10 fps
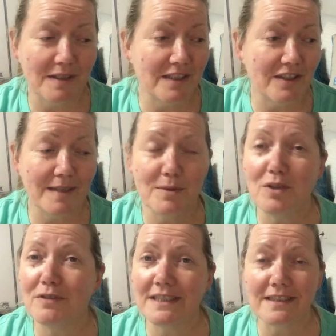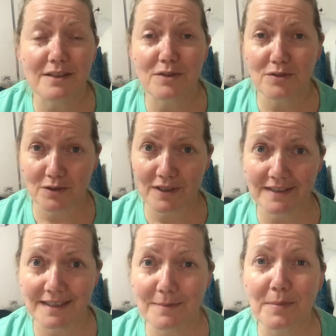Now I'm not into
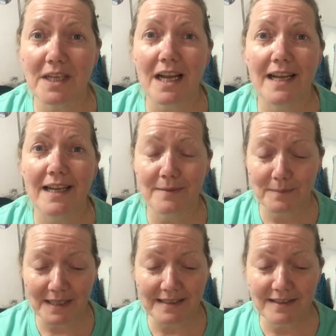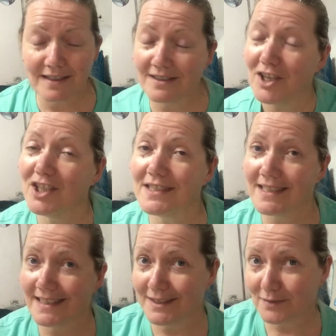astrology, but my star
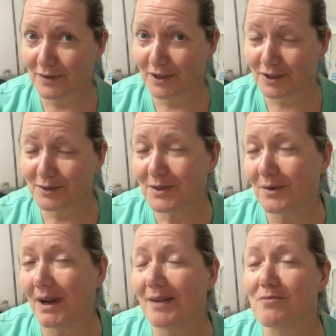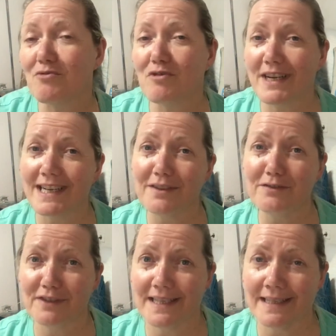sign is Virgo, so I'm really
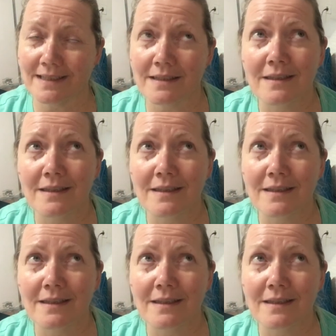feeling